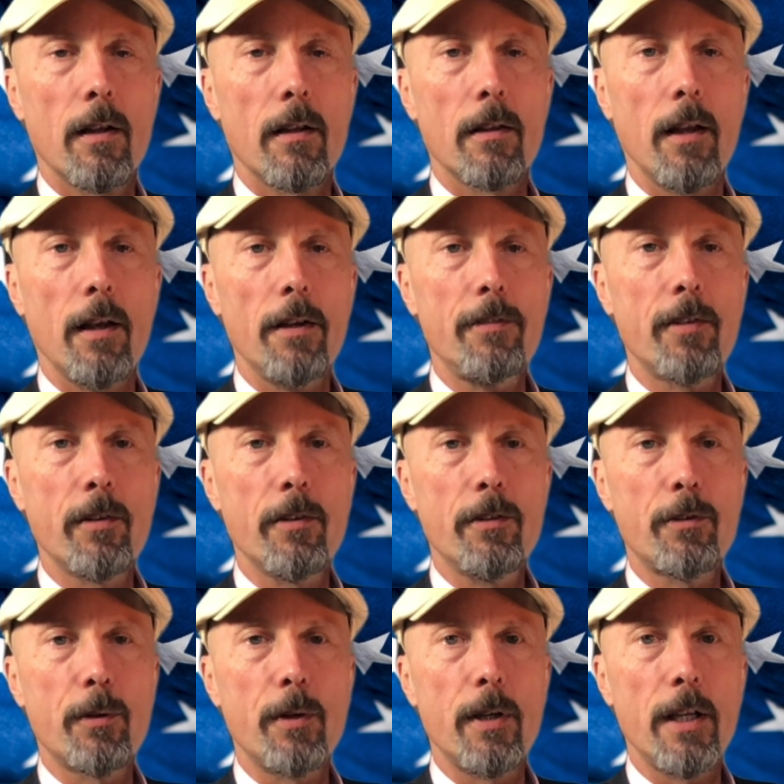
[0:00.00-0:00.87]
Lesson
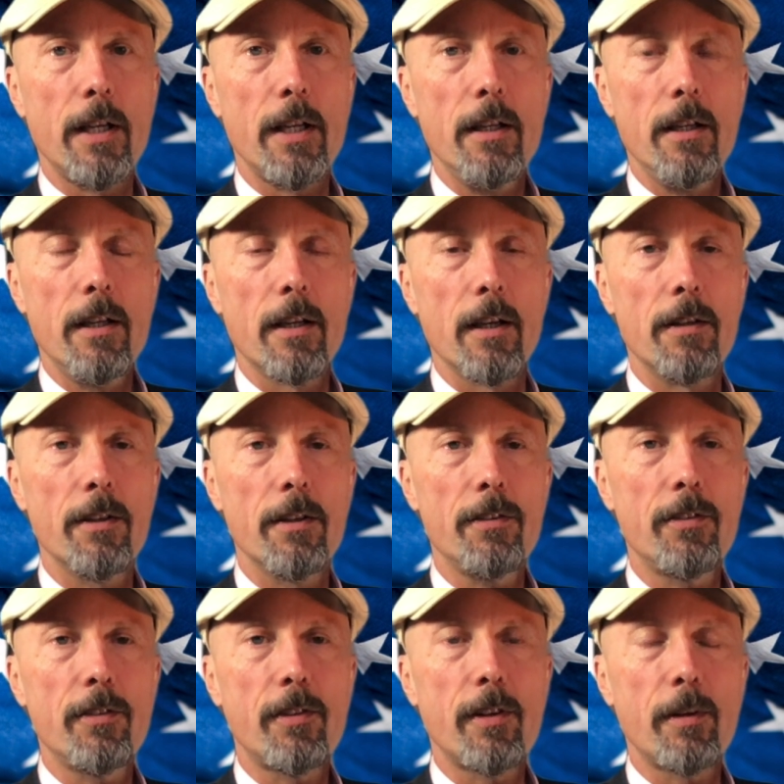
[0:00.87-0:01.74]
3, and
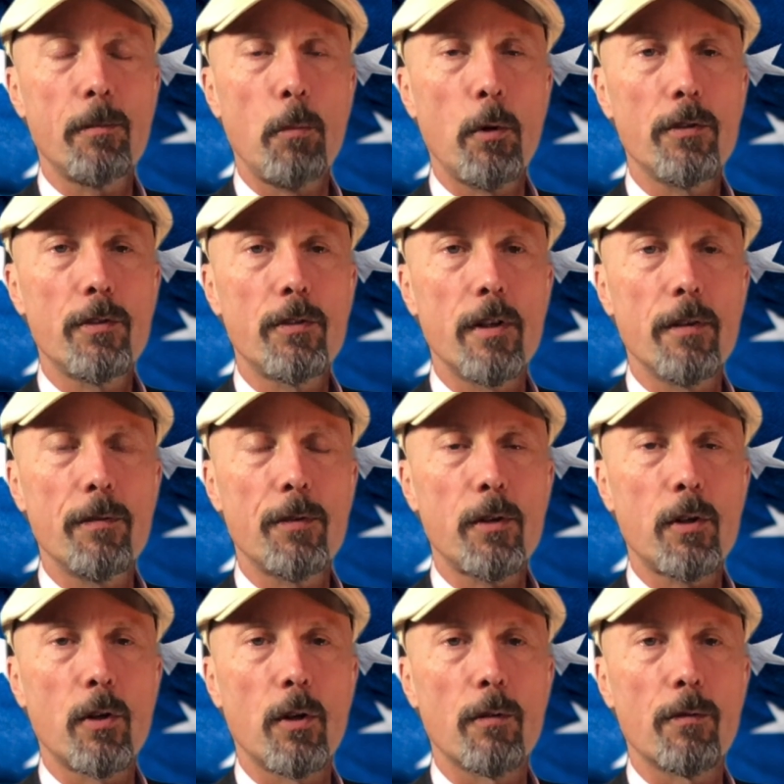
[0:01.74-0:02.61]
this is the most
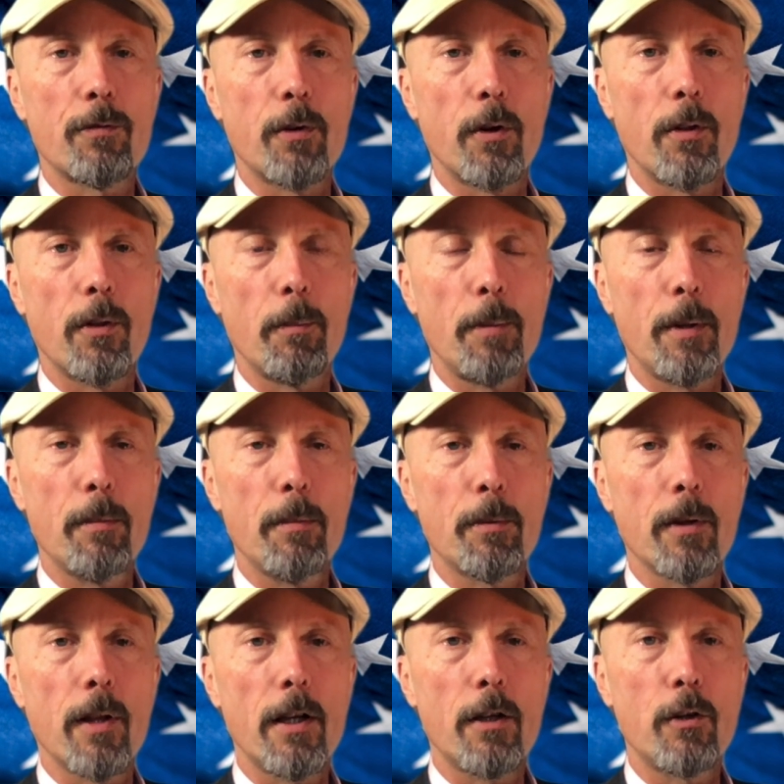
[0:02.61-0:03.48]
difficult for the
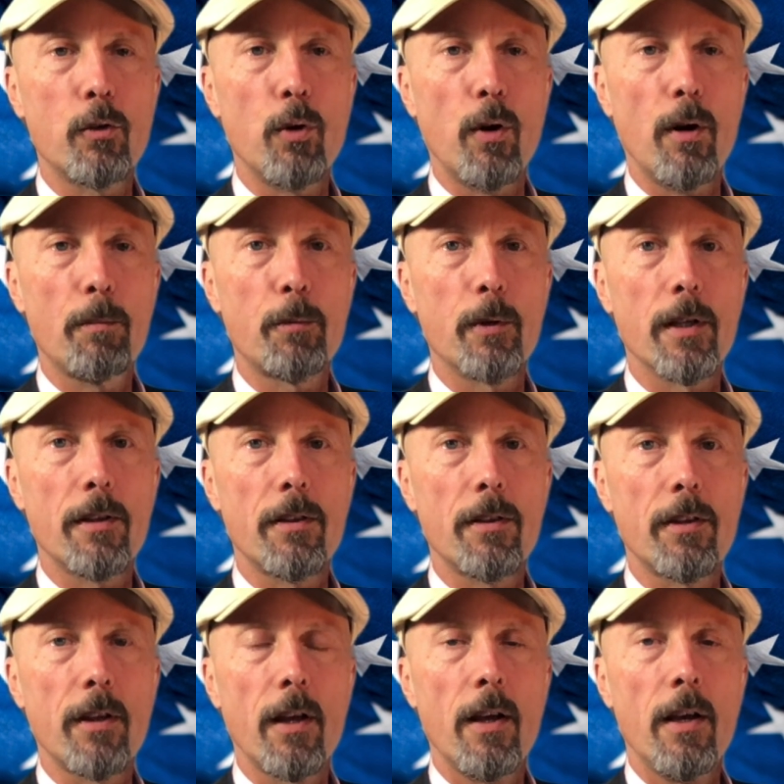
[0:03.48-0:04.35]
people I grew up
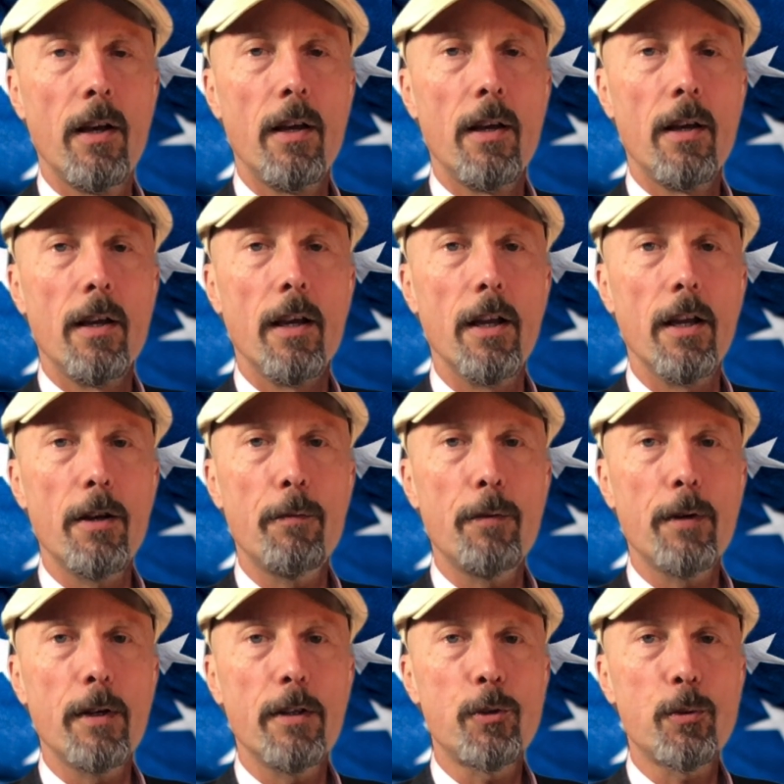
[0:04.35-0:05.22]
with,
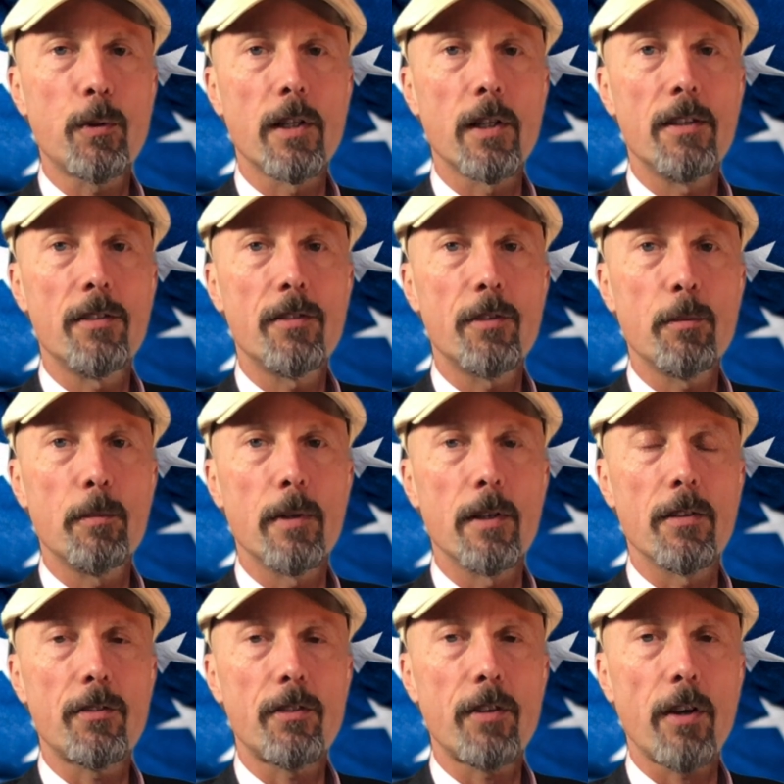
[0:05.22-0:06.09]
individualism
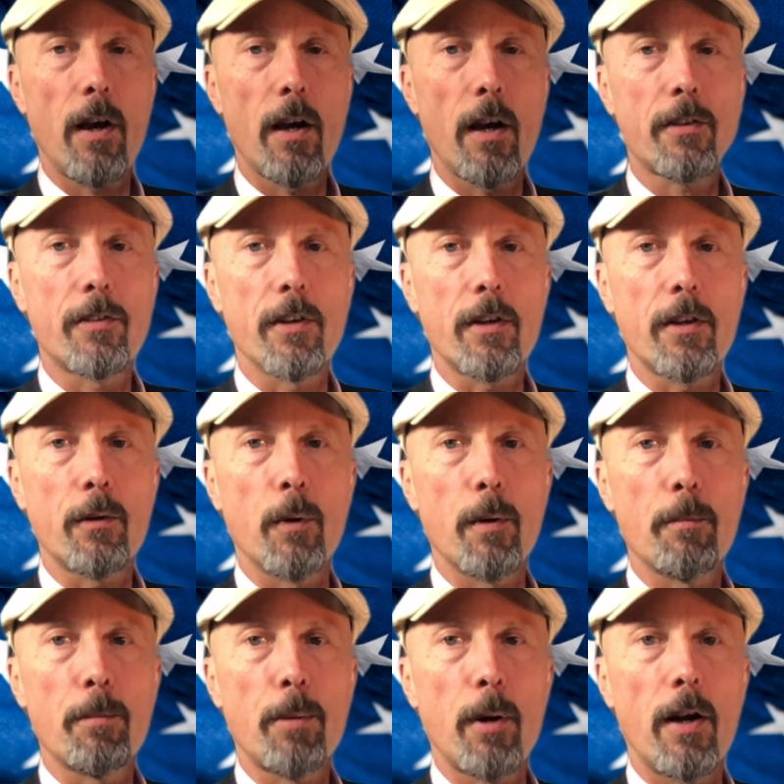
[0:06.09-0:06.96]
is toxic
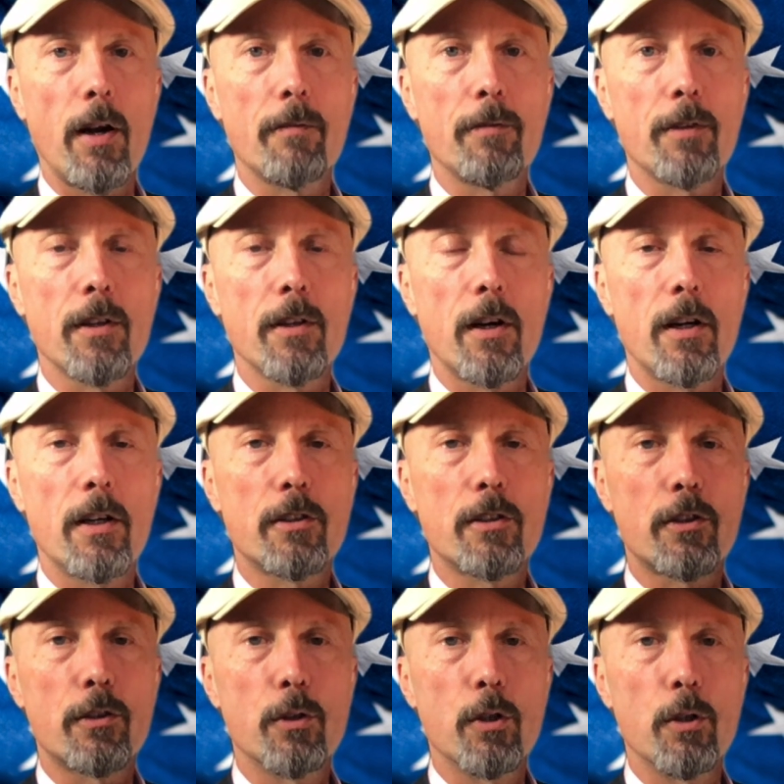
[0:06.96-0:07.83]
when part of a
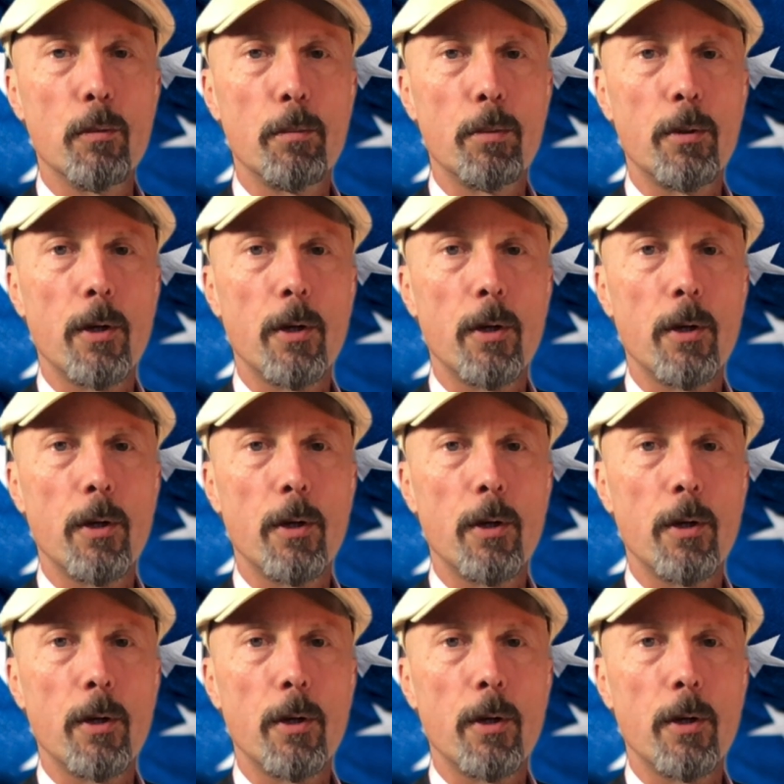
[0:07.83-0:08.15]
large group.